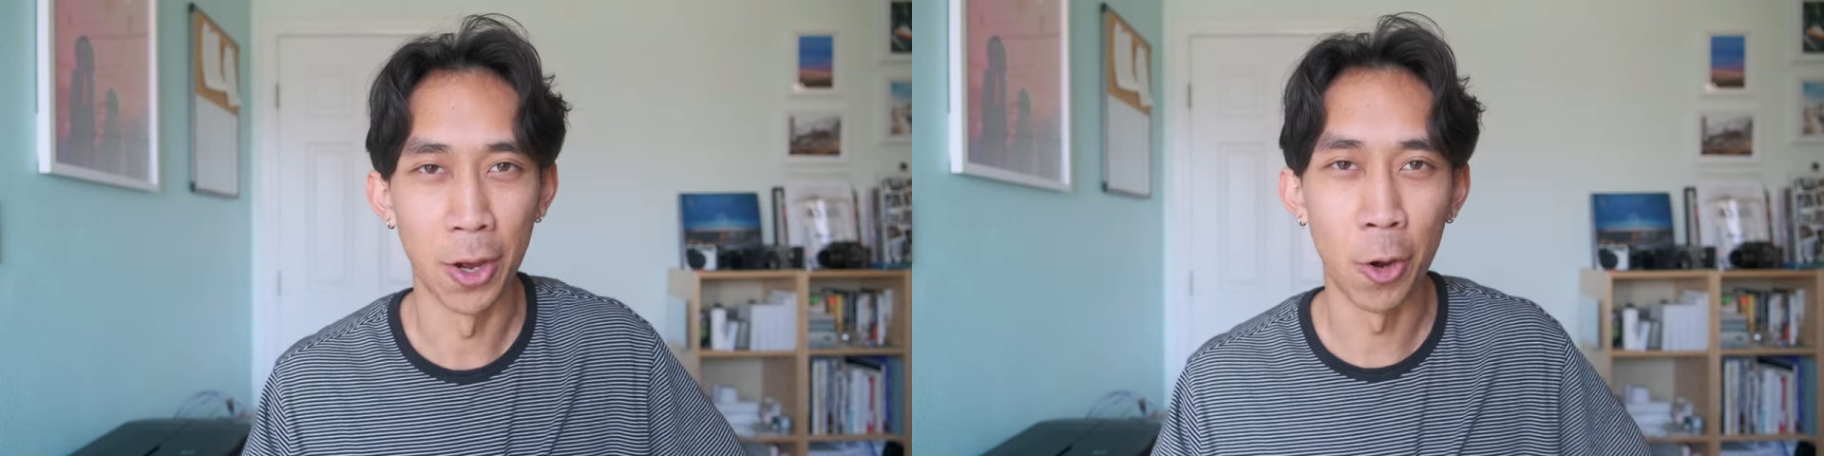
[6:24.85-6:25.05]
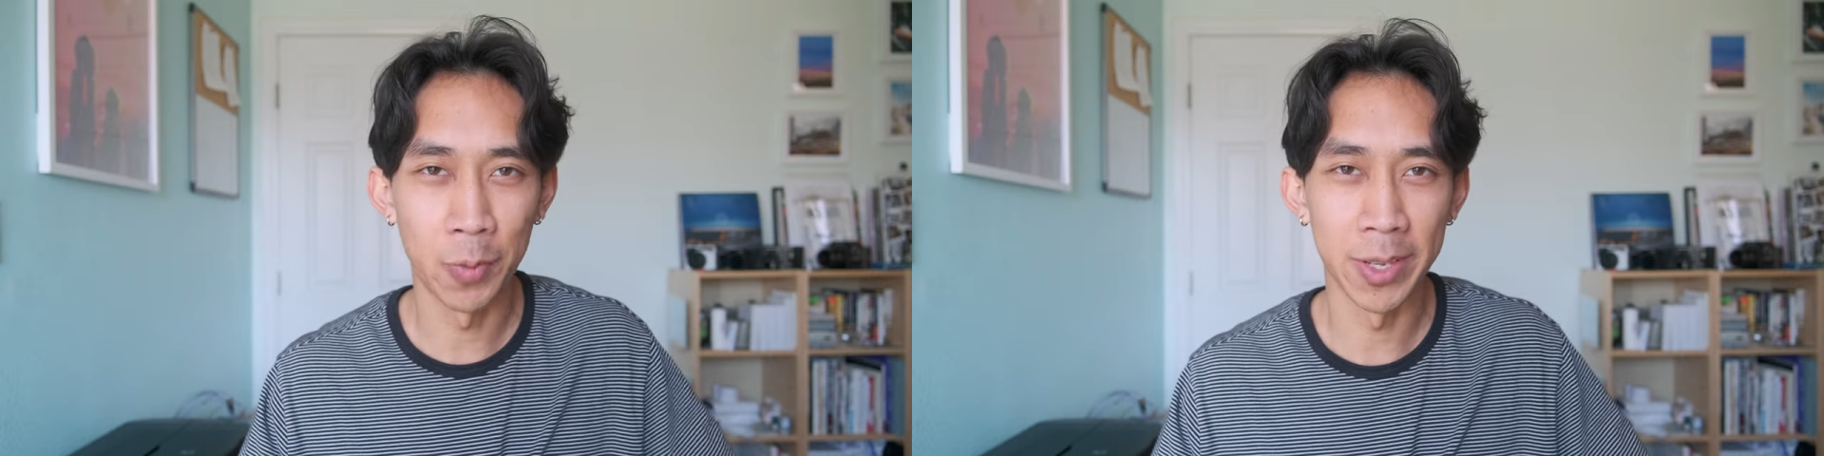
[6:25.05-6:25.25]

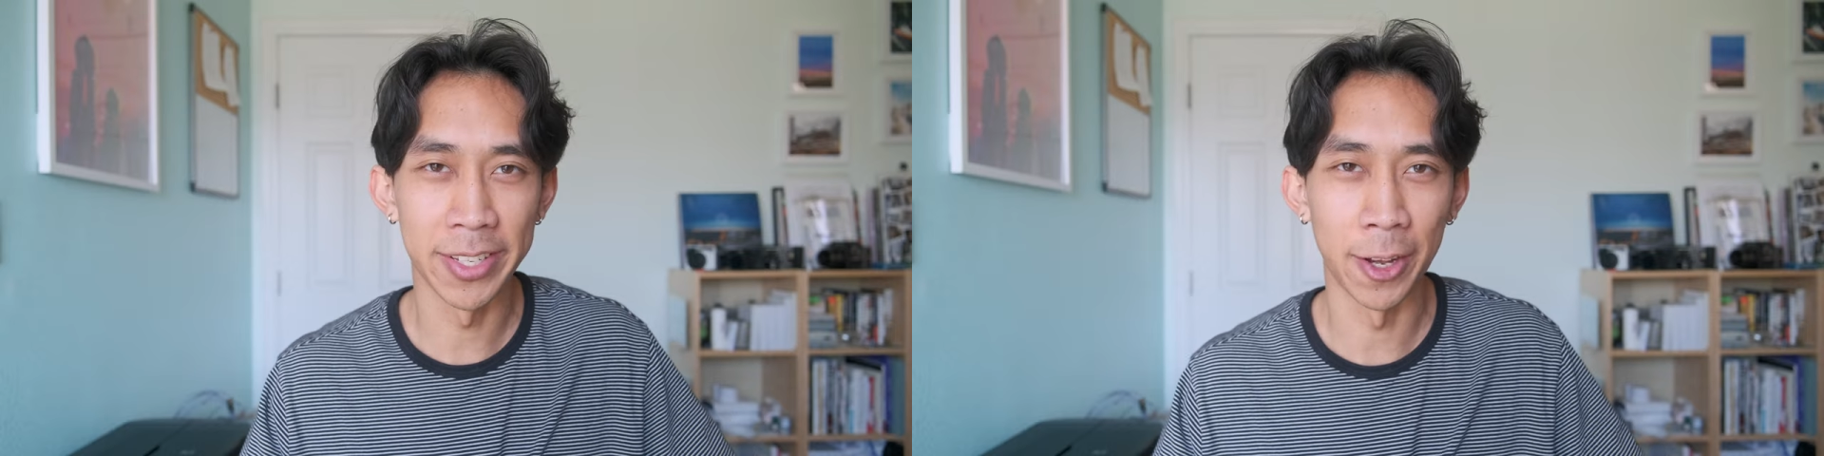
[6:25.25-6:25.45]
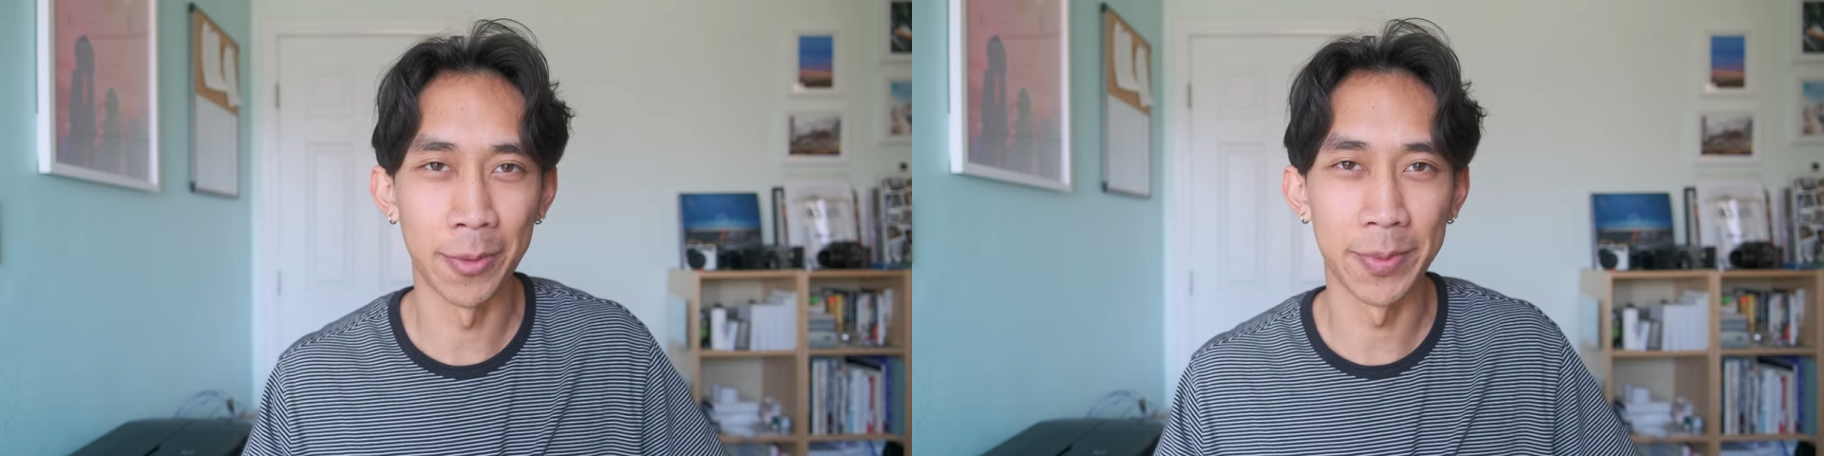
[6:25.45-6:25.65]
Hope this
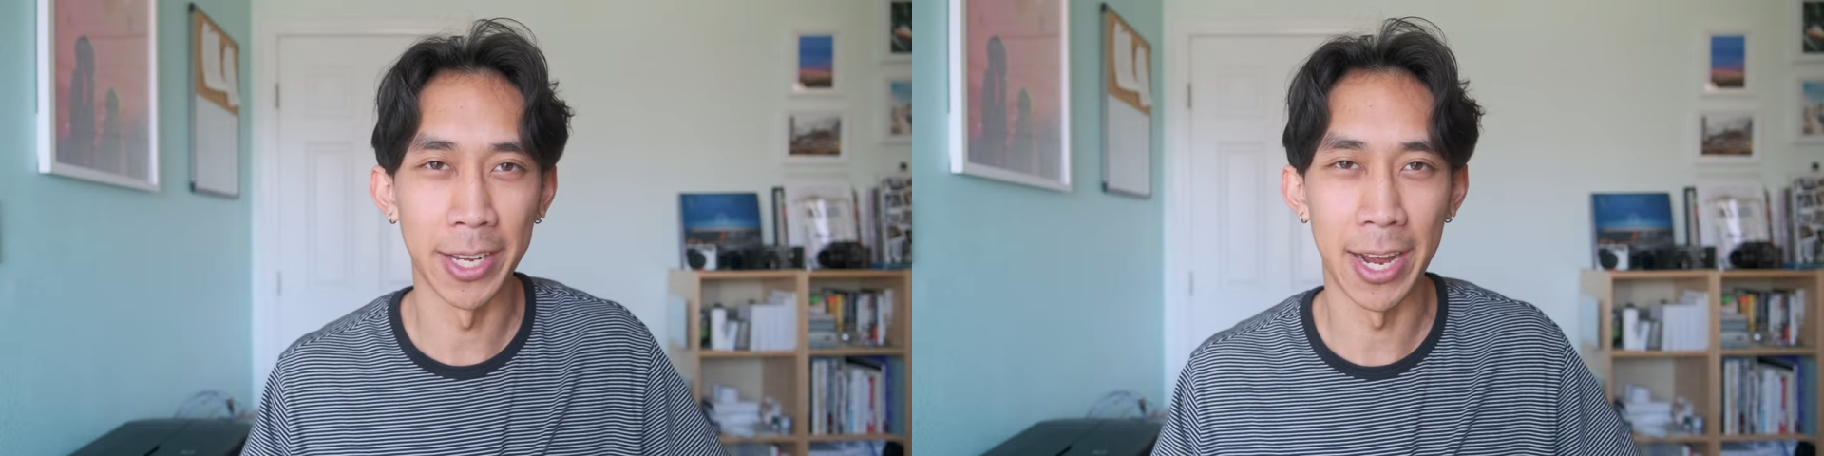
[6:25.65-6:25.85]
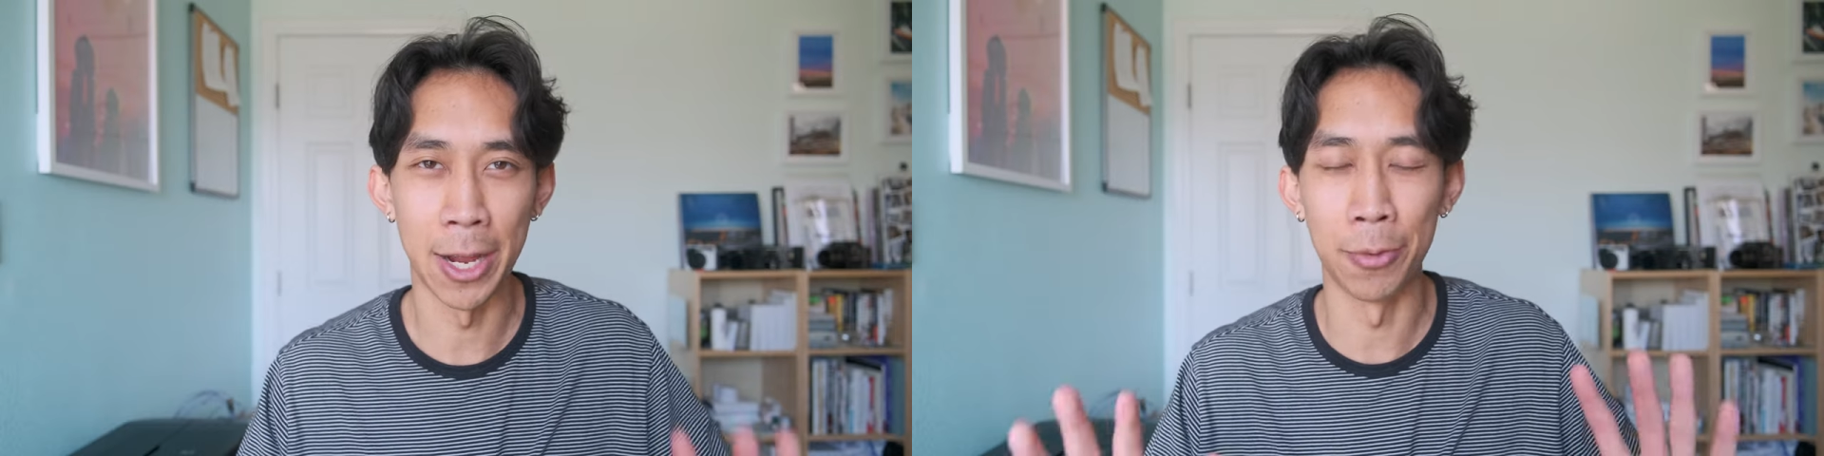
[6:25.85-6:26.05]
helped.
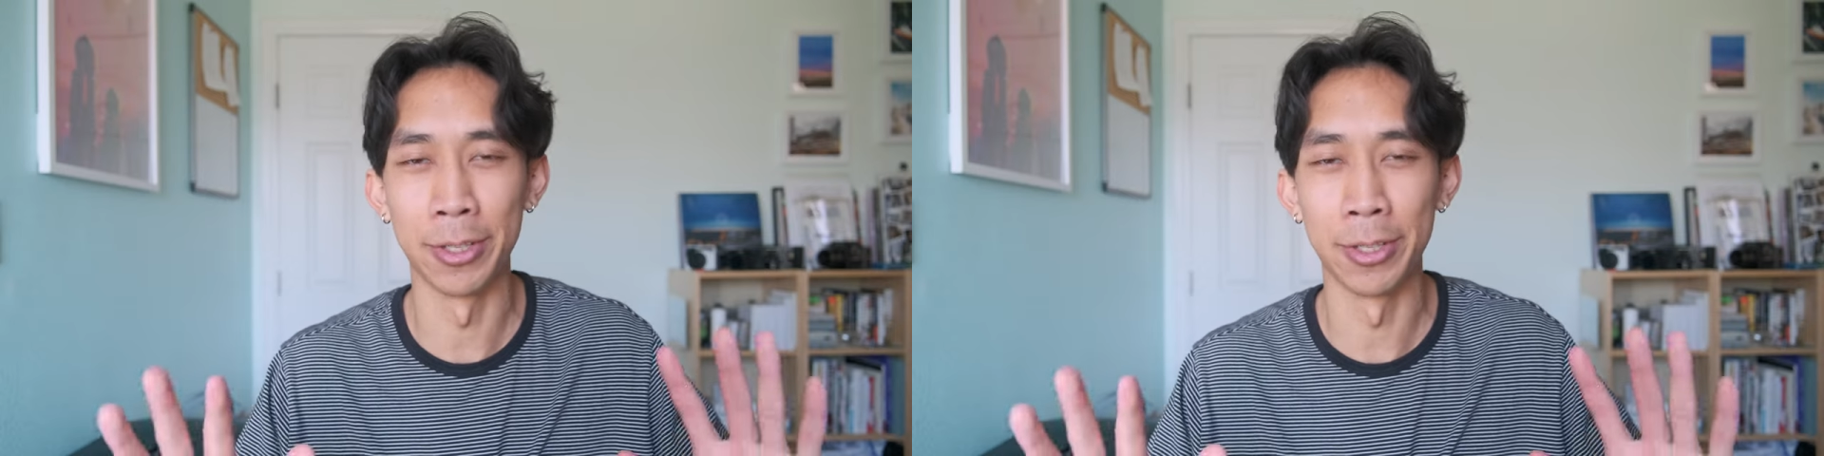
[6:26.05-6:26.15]
I will